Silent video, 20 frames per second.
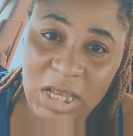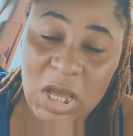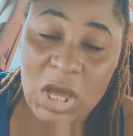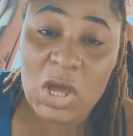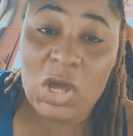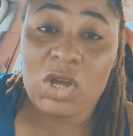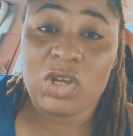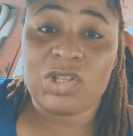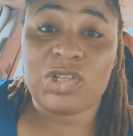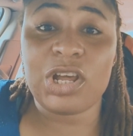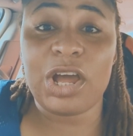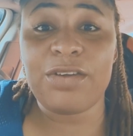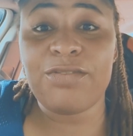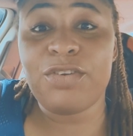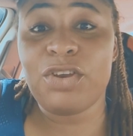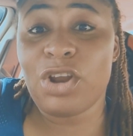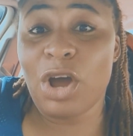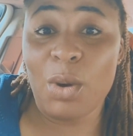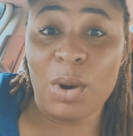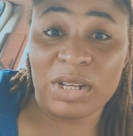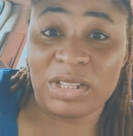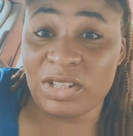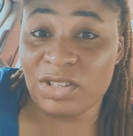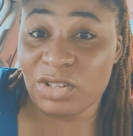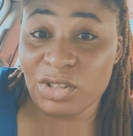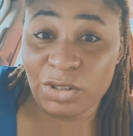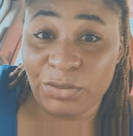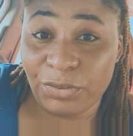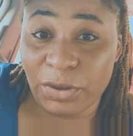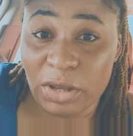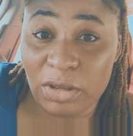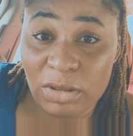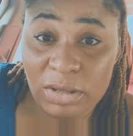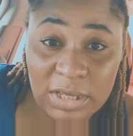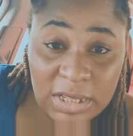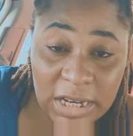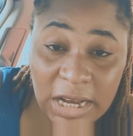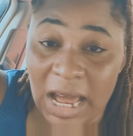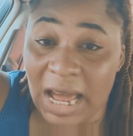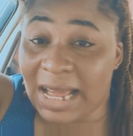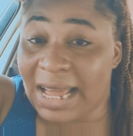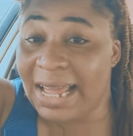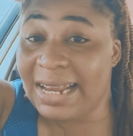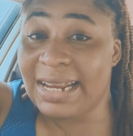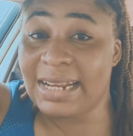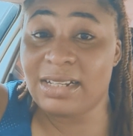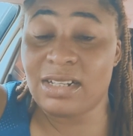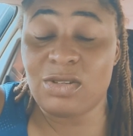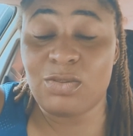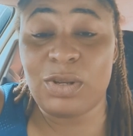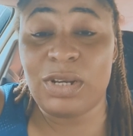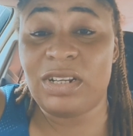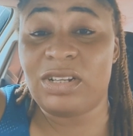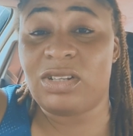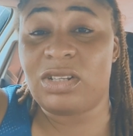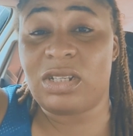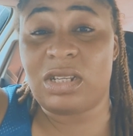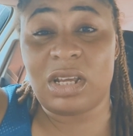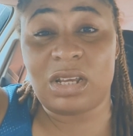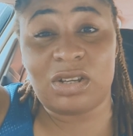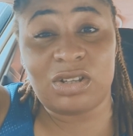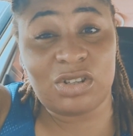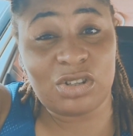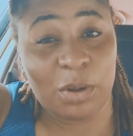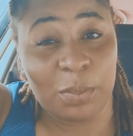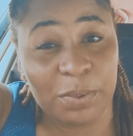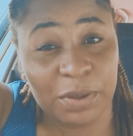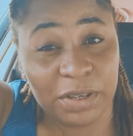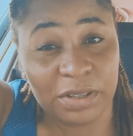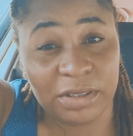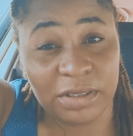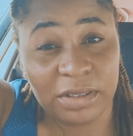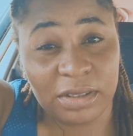So if you know what is good for you, you see that guy that is willing to take you shopping.